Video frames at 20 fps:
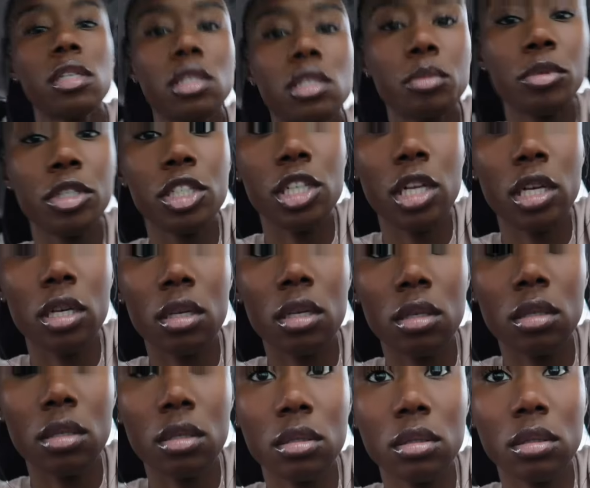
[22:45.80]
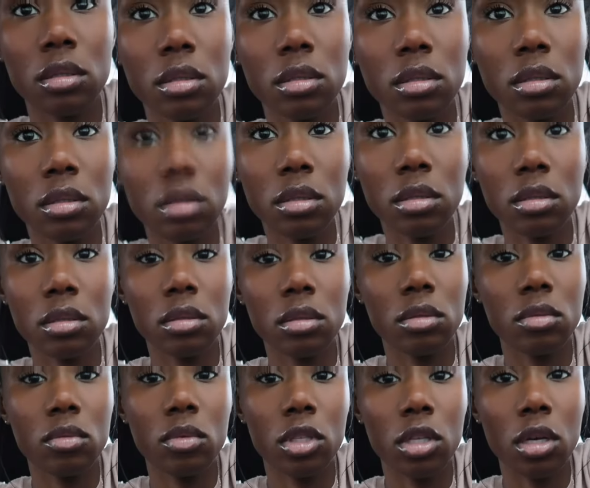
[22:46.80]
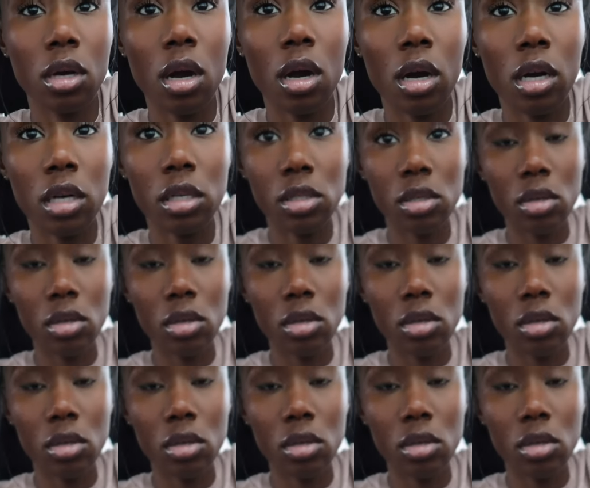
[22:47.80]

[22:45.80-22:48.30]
this be shaking when the car is